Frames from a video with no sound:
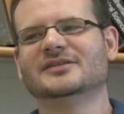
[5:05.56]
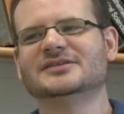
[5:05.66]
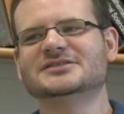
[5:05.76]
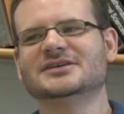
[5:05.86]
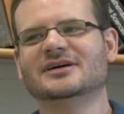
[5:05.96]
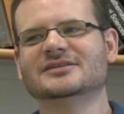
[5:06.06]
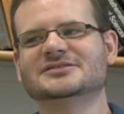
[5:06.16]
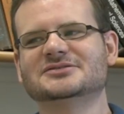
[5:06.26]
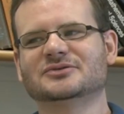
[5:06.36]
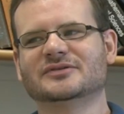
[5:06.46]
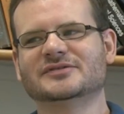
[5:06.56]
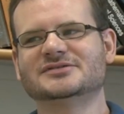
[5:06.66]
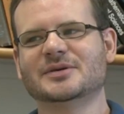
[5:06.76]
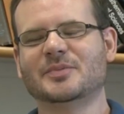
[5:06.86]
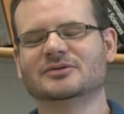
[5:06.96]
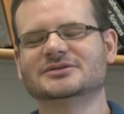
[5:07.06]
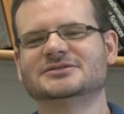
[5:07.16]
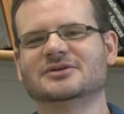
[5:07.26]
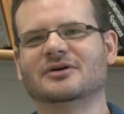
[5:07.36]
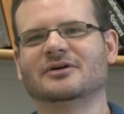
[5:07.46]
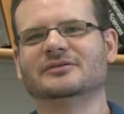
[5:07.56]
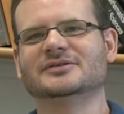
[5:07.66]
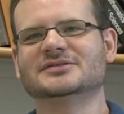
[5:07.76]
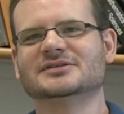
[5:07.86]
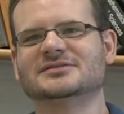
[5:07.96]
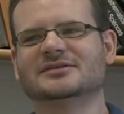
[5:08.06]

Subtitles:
The Sun is sort of a typical star in the sense